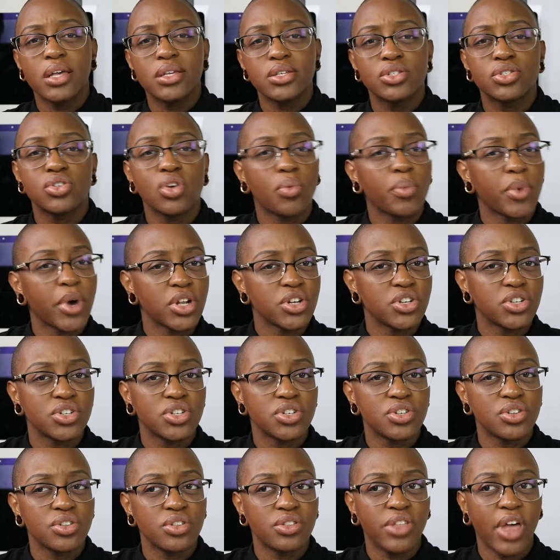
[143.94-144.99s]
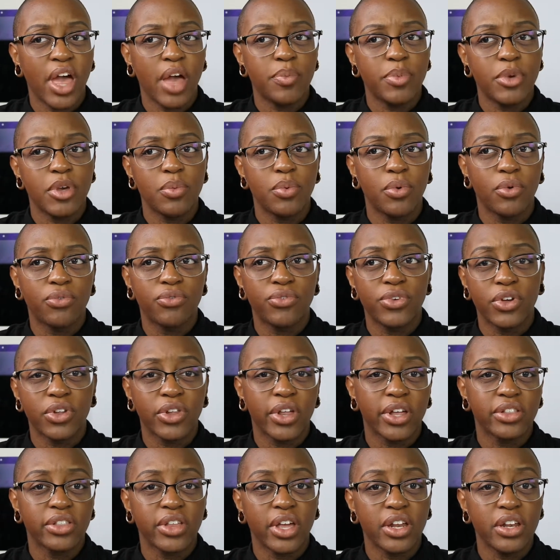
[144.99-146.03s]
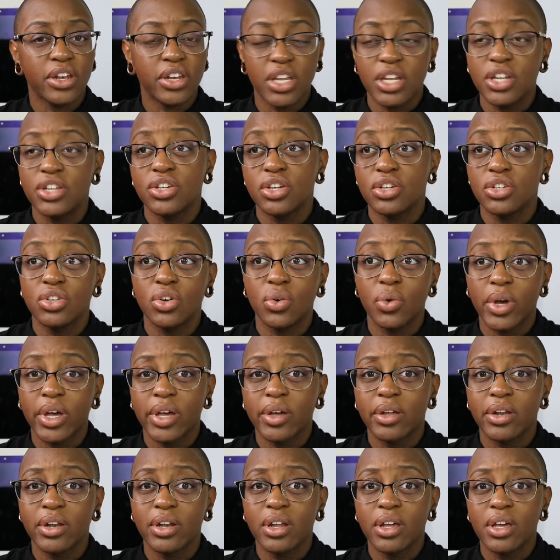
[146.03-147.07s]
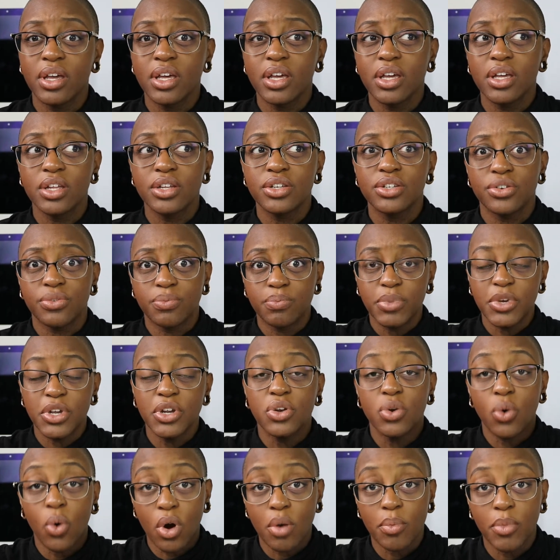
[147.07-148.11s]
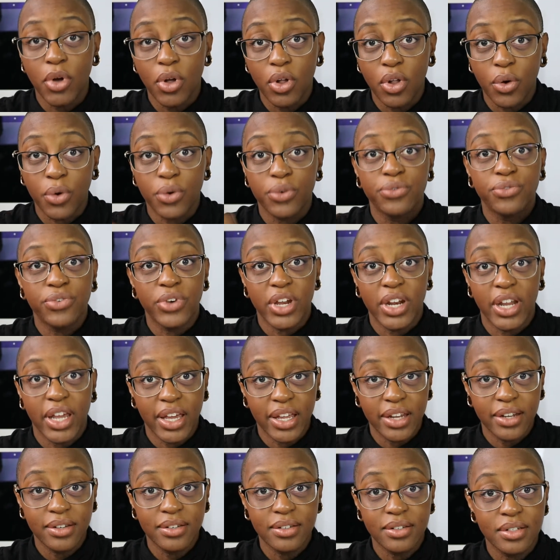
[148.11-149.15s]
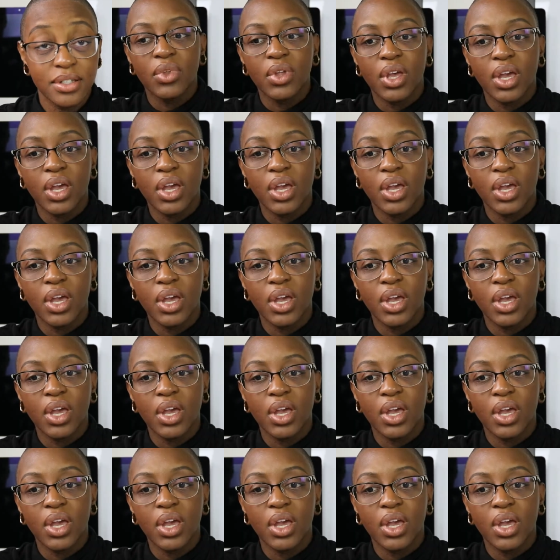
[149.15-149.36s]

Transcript: so much that people feel like they need to do it to be normal or fit in.